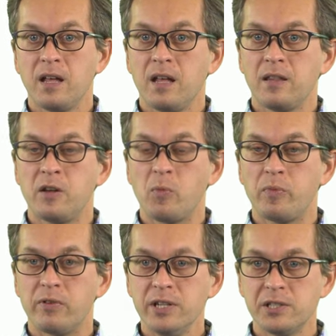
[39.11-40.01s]
The
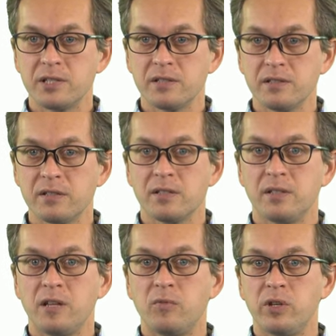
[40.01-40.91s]
operations
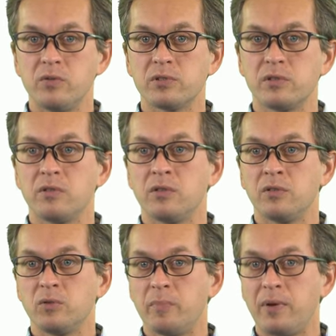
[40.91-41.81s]
that we use to,
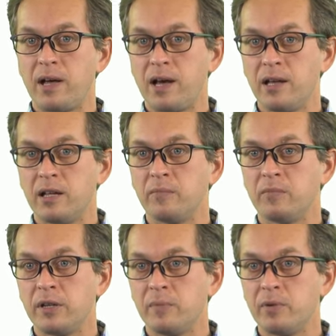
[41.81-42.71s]
to apply and
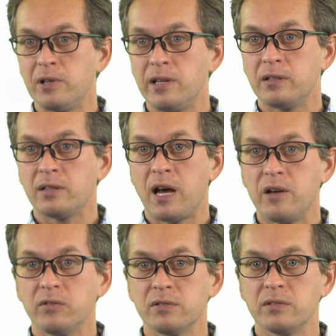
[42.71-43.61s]
manipulate
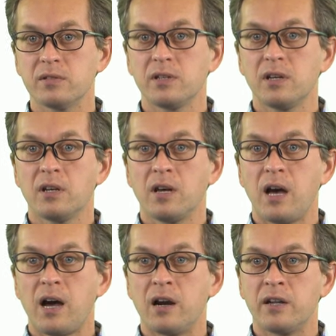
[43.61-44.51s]
ions
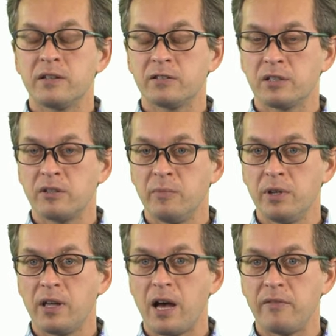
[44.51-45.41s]
are extremely
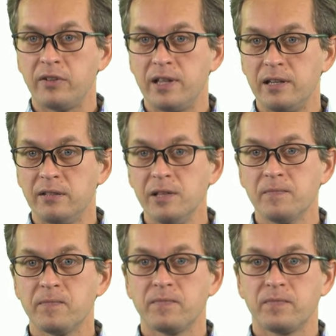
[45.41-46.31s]
high fidelity.
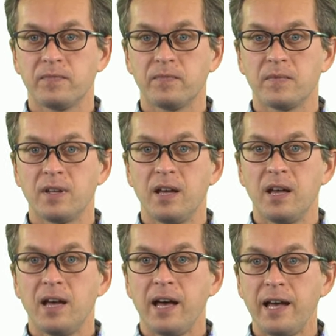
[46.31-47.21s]

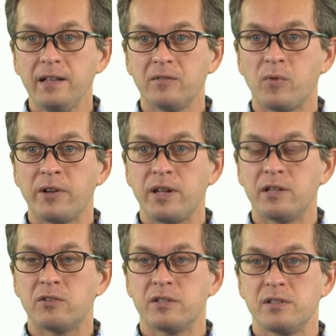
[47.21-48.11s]
And one
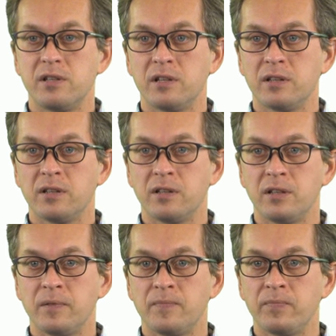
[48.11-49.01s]
interesting
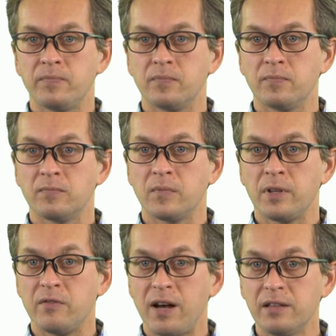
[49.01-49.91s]
um,
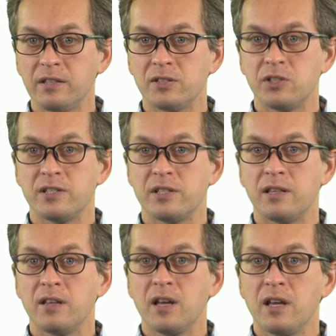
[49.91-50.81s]
advantage is
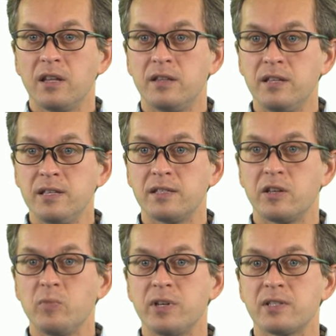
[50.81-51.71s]
that these
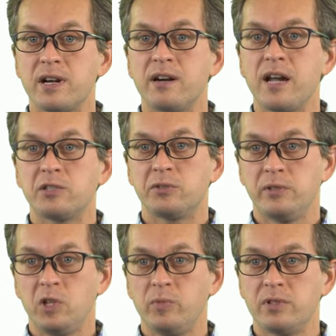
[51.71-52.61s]
qubits are natural
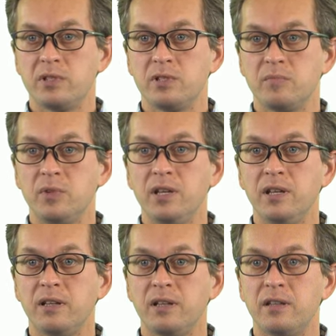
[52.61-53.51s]
qubits,
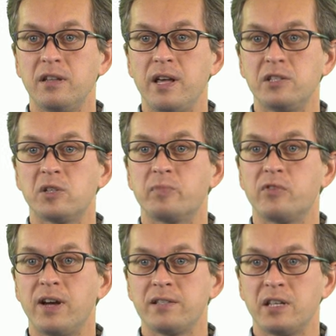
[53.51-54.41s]
meaning that the nature
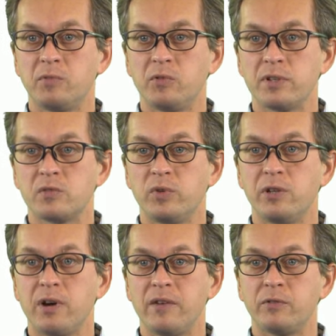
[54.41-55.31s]
provides them to us. We
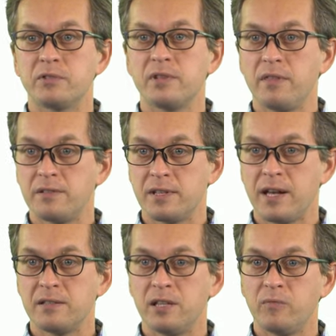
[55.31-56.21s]
don't have to
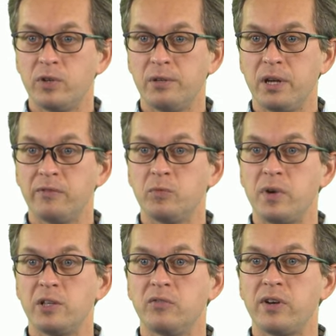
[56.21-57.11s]
synthesize them, we don't have to
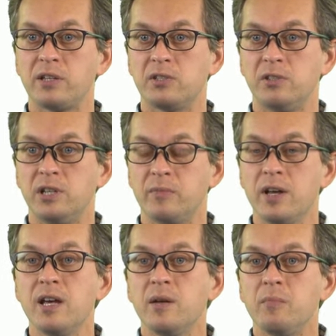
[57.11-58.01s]
manufacture them,
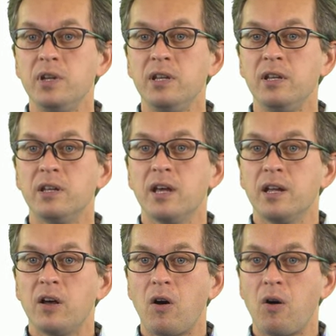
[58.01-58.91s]
meaning
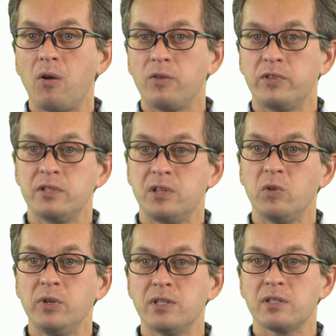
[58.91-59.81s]
all of these
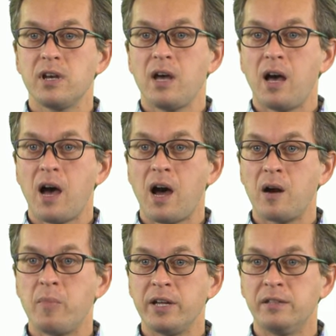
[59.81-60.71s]
qubits are
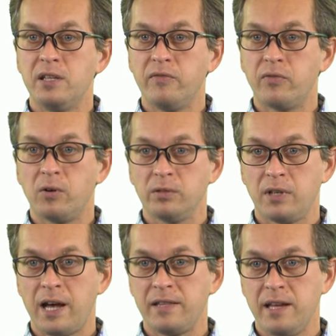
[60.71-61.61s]
by default
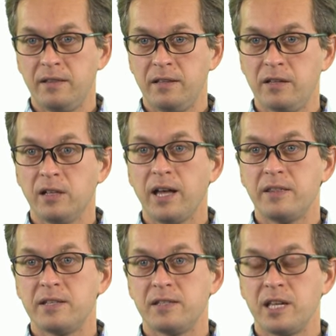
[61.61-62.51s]
identical and
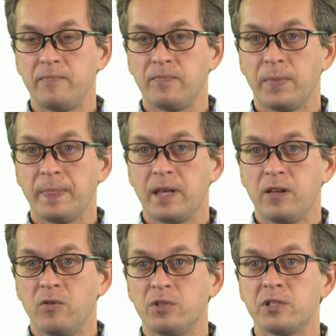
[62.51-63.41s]
the same,
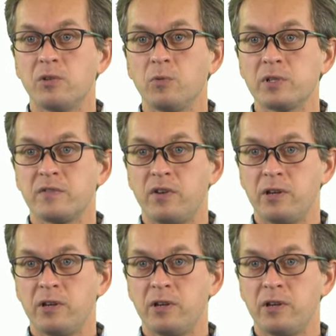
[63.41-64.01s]
which is always a very